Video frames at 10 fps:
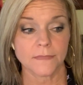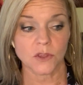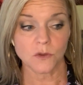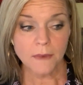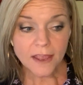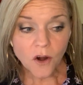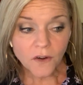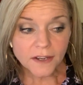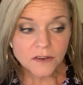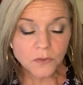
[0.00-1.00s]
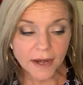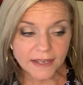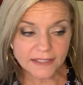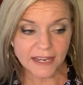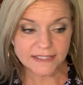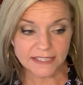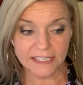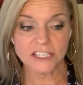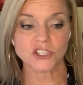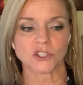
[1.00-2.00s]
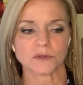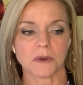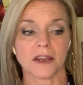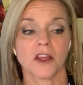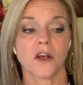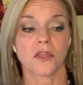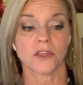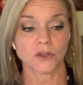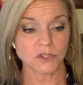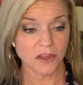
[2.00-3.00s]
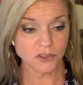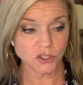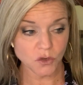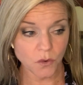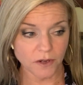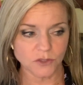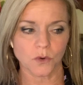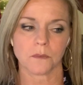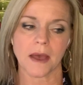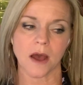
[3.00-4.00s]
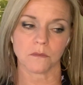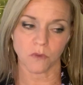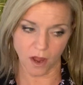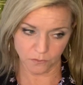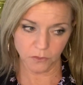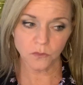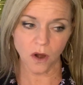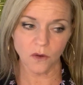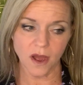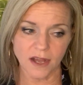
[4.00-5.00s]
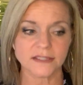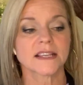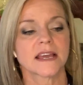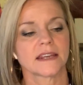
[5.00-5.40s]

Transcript: You may already have recognized the initials, but those other stories were about Bronwyn Rojas,